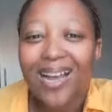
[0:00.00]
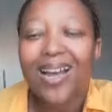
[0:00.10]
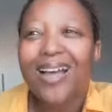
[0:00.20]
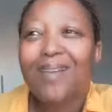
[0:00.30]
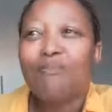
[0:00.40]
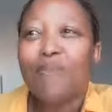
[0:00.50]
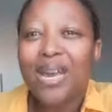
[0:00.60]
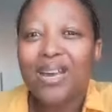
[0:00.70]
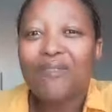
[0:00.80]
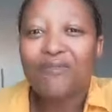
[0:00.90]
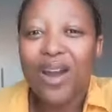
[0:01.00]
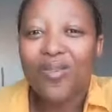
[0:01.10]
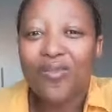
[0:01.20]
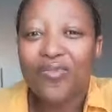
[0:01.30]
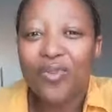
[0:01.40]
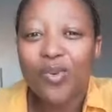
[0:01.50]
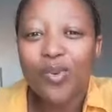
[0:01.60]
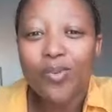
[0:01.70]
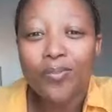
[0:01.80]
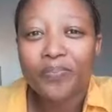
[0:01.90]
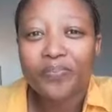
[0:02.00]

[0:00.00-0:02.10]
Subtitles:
Like making fun of you